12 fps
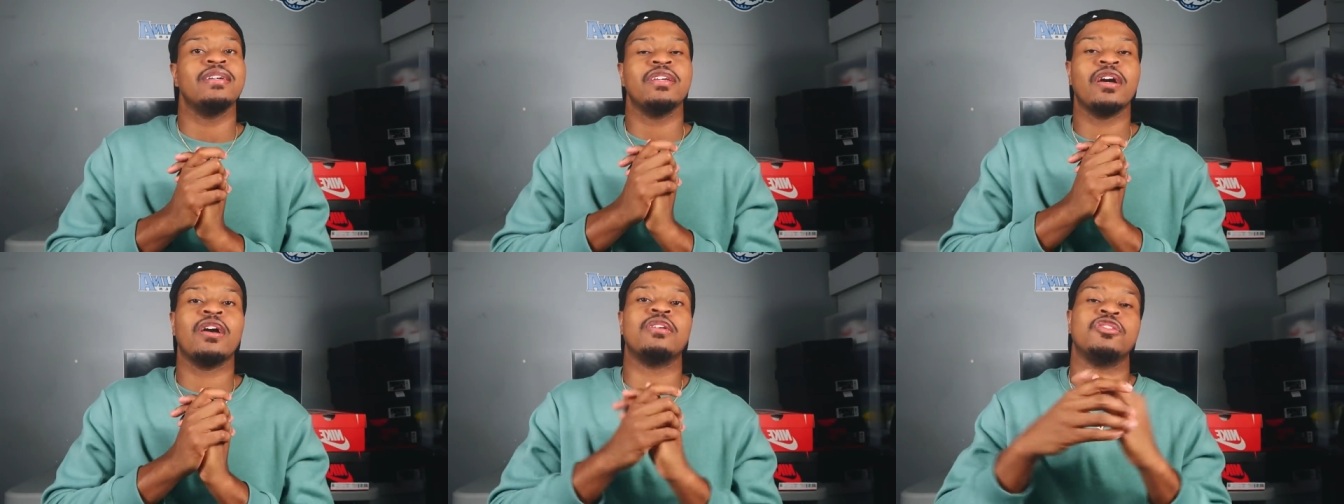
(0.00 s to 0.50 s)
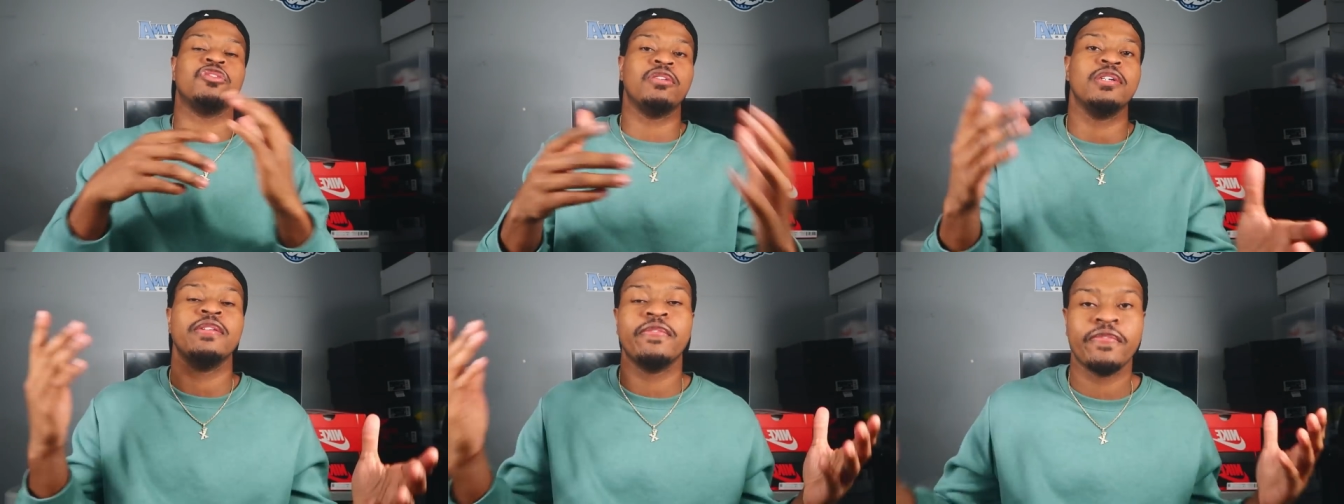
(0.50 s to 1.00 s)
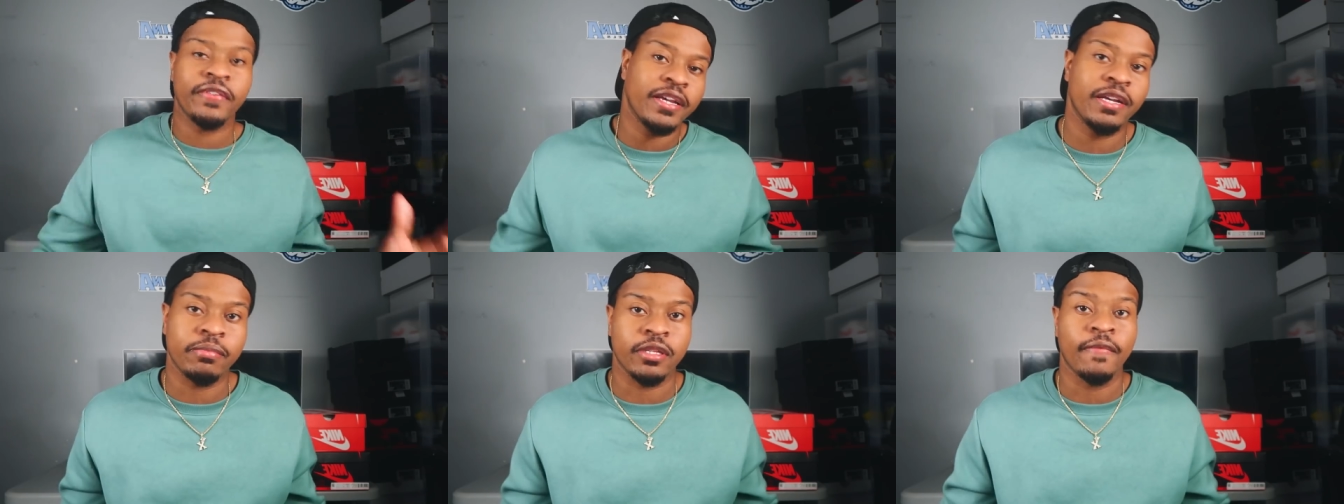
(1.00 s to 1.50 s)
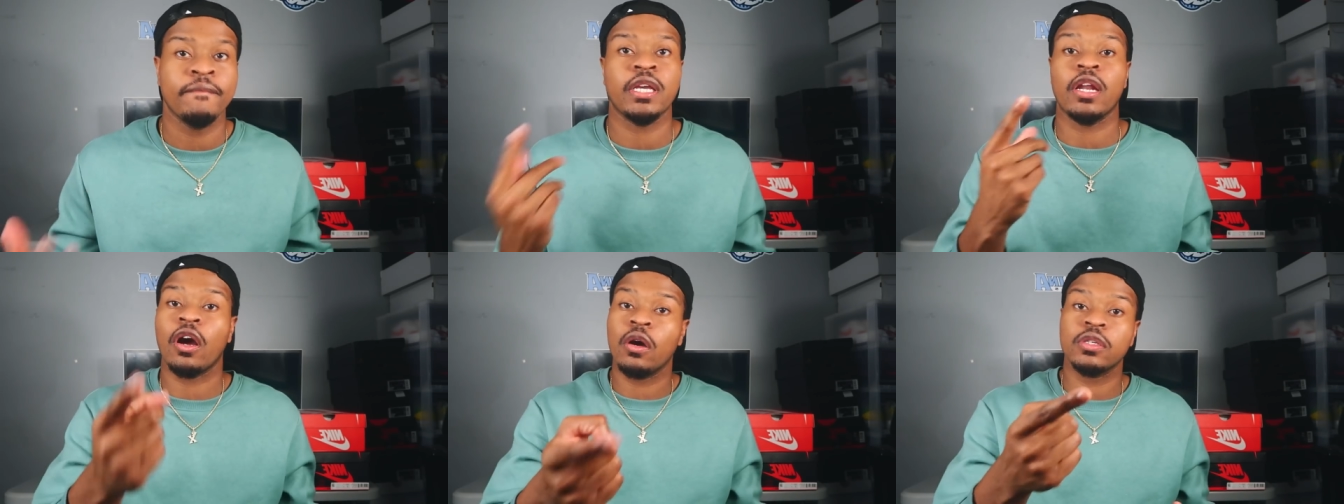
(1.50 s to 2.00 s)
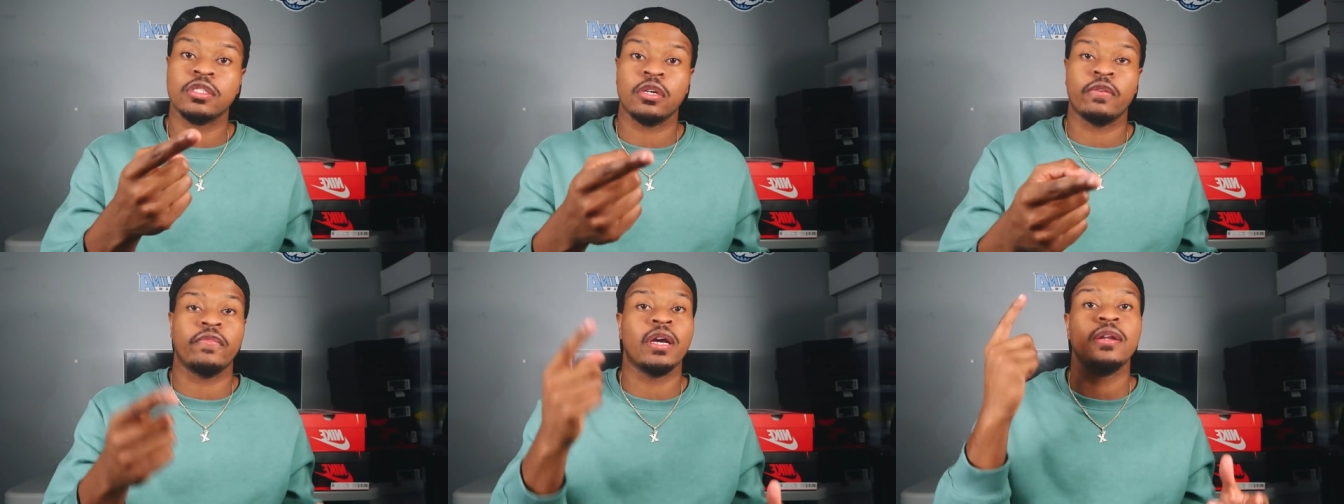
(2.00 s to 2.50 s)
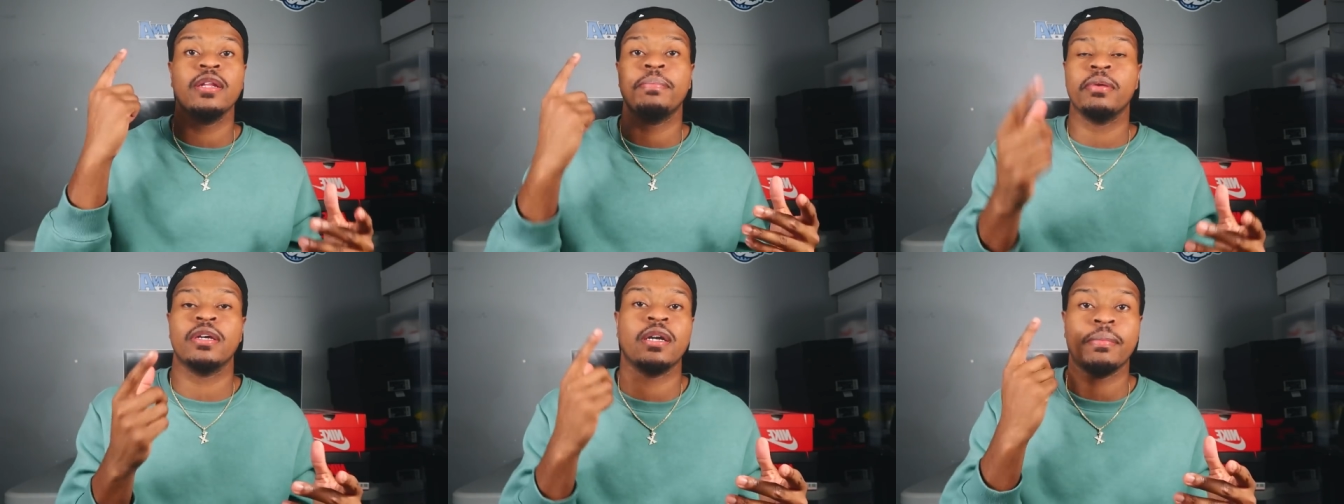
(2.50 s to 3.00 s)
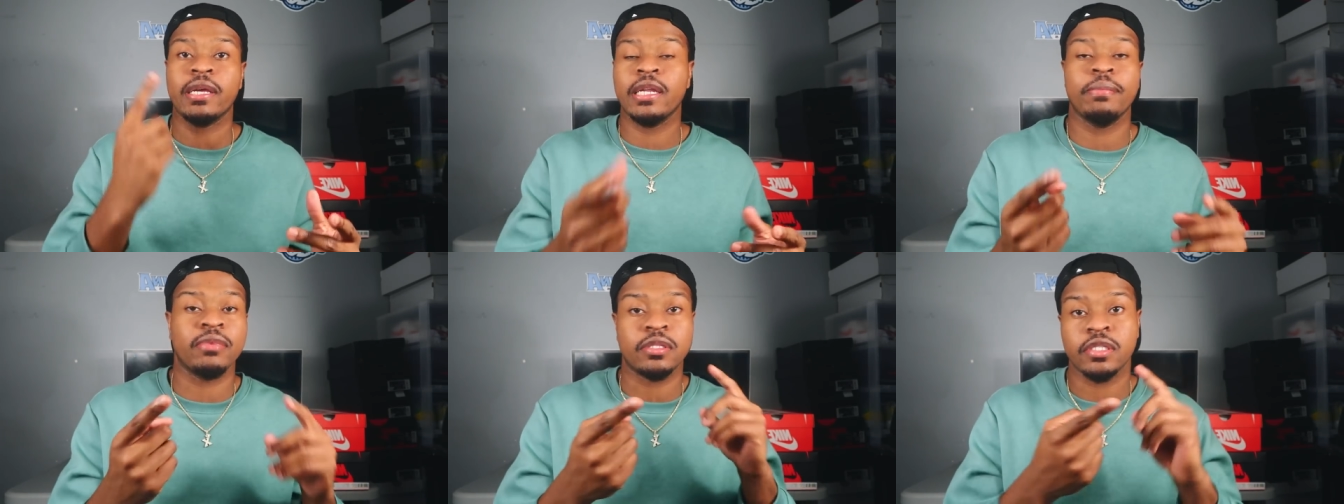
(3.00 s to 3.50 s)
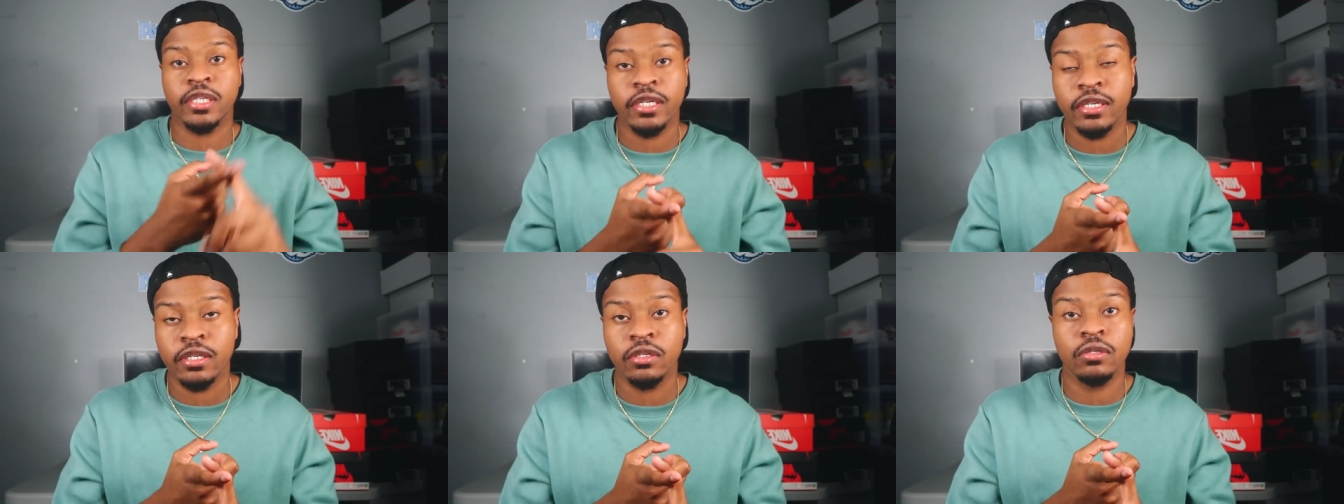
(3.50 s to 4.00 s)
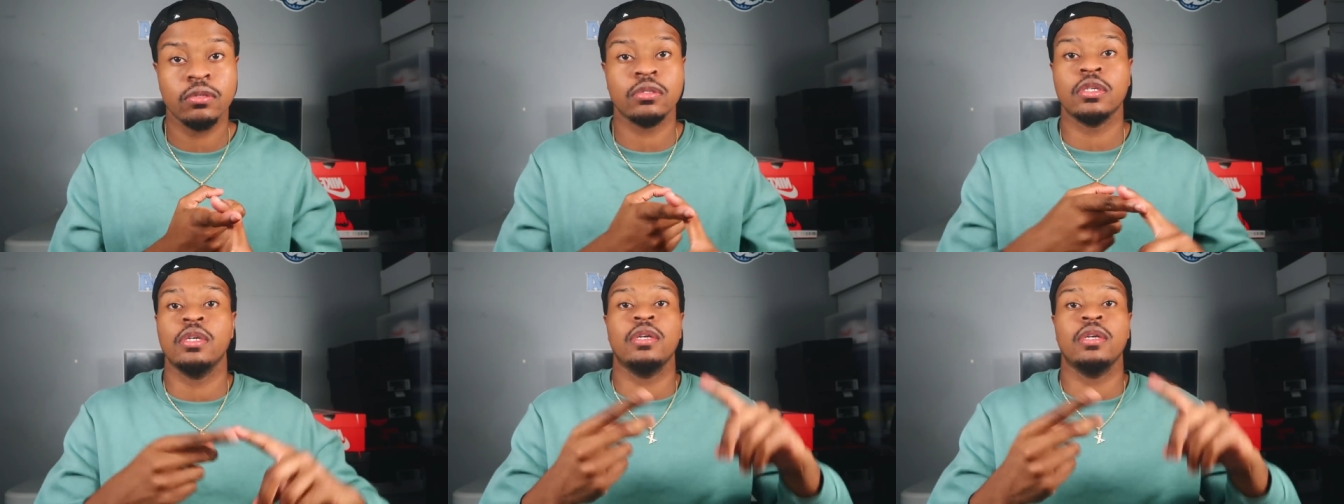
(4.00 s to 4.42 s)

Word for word: Y'all, join the family. And also, if y'all need to pick up any materials,